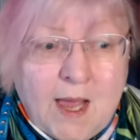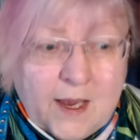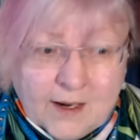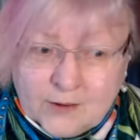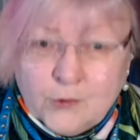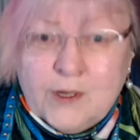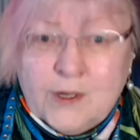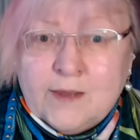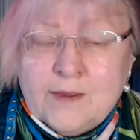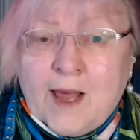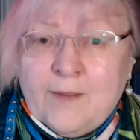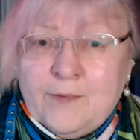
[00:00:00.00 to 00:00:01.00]
And I look
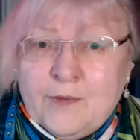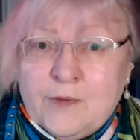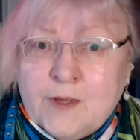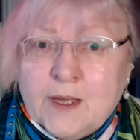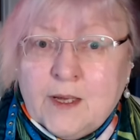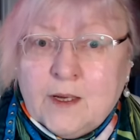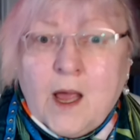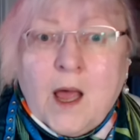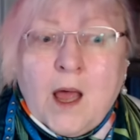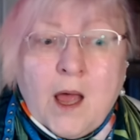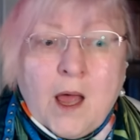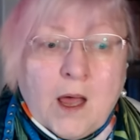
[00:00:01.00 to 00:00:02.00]
at that and think,
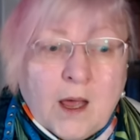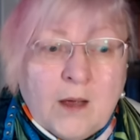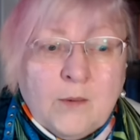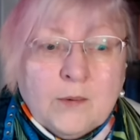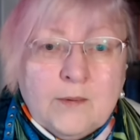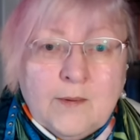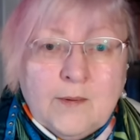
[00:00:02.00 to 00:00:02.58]
oh,